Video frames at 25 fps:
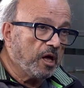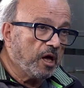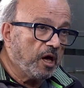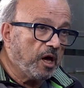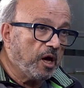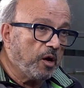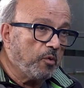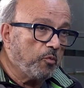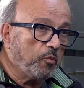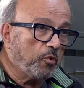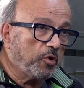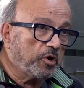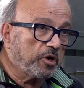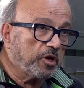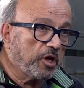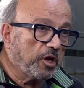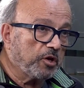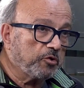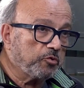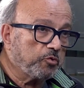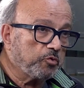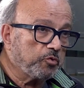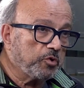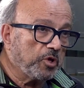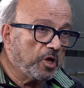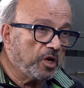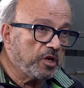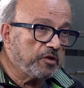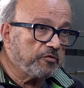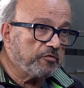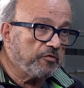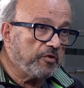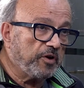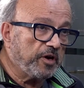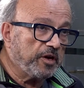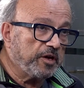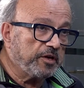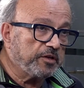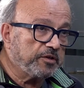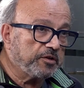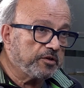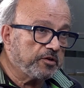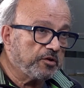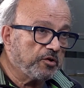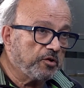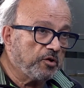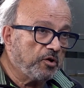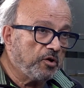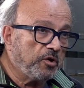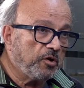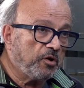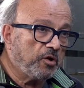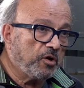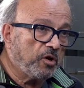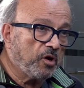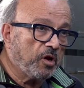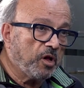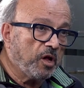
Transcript: I'm working to nullify it, you know,